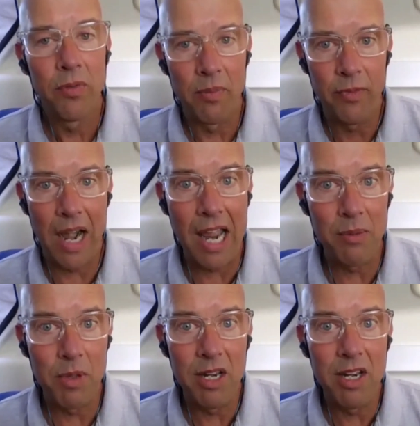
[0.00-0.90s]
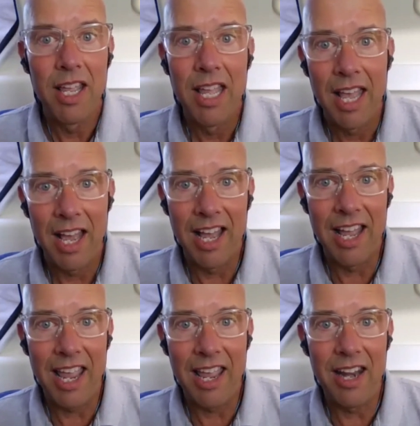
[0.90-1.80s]
from Fragomen.
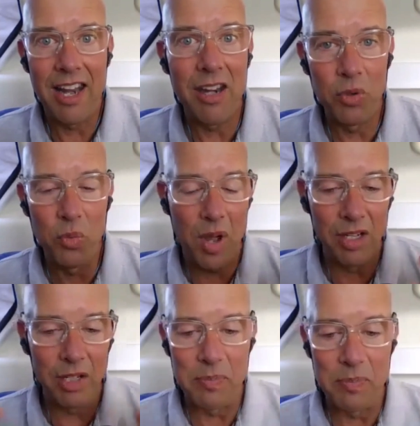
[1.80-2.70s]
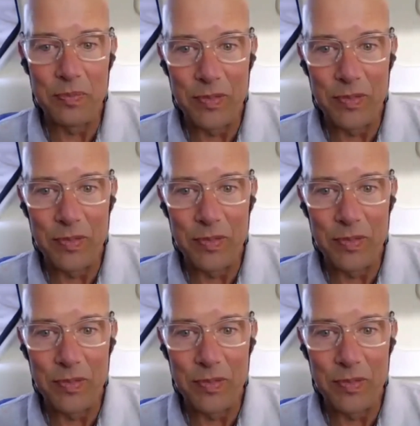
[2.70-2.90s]
And Andrew, welcome.